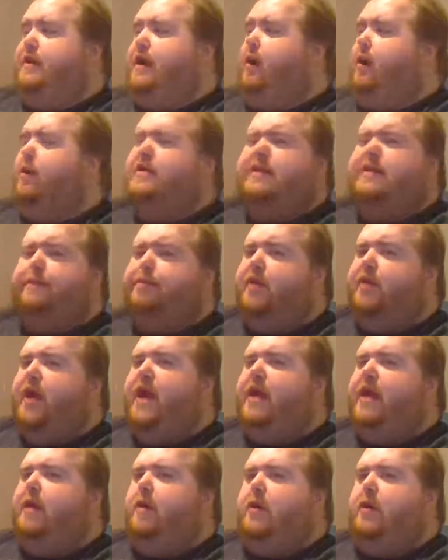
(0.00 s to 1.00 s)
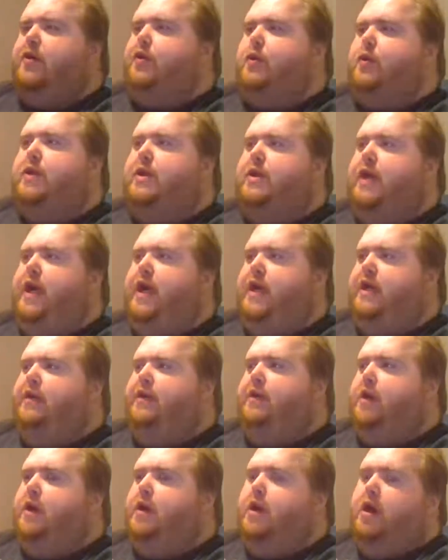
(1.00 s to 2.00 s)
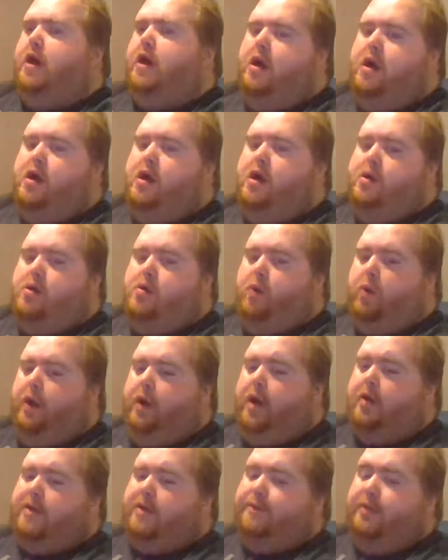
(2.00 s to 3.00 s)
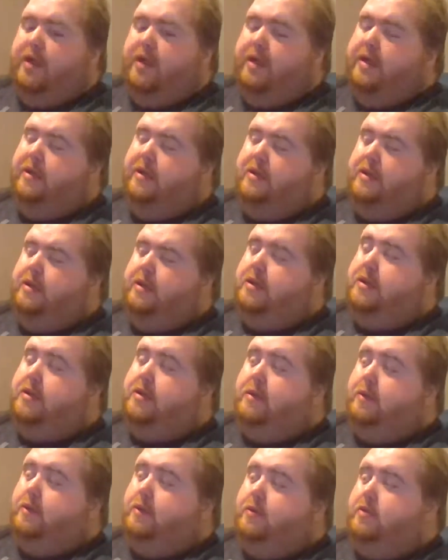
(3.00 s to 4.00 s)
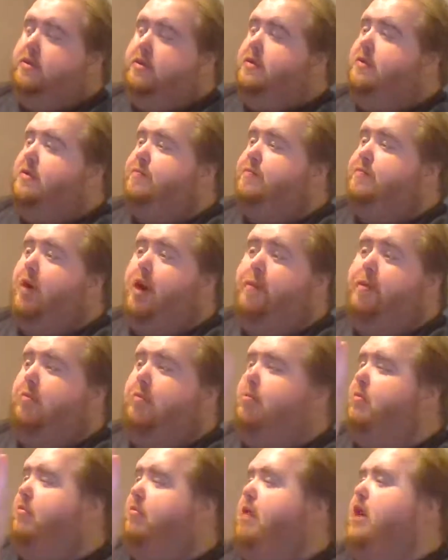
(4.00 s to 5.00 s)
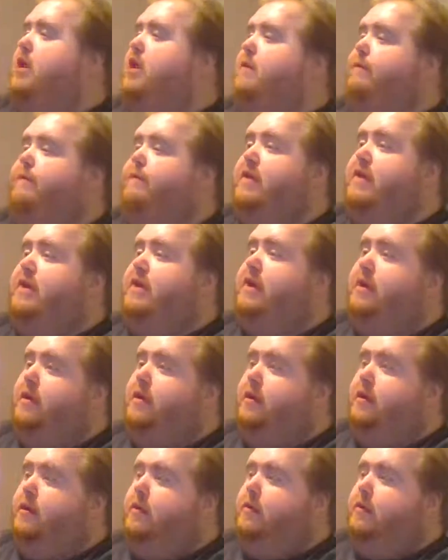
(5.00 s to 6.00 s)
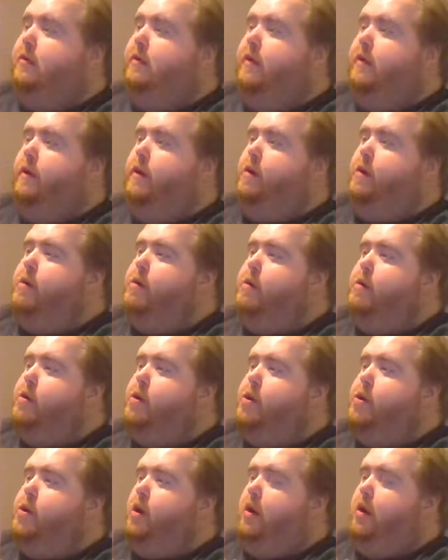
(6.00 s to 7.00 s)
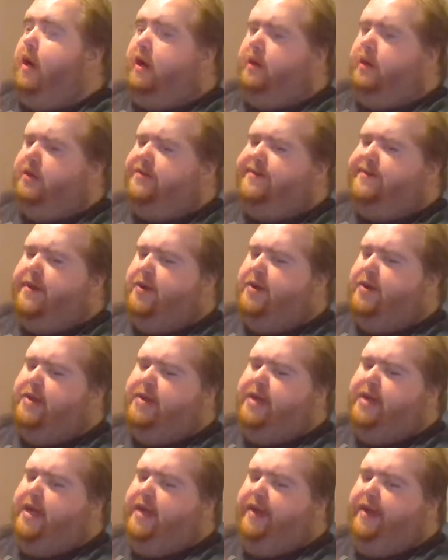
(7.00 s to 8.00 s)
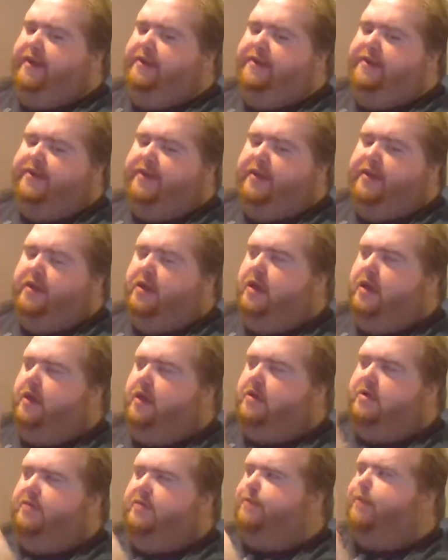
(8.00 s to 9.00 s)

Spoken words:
I wasn't planning on doing that either. What I was planning on doing was just pop up a random video, like on a certain days, just